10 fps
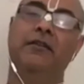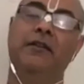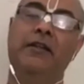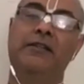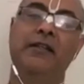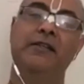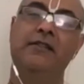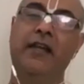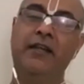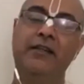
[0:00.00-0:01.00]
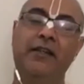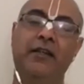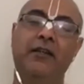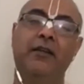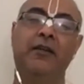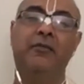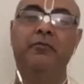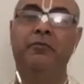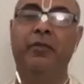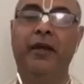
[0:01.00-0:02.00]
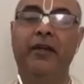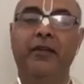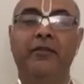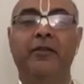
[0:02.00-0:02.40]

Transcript: gets enchanted by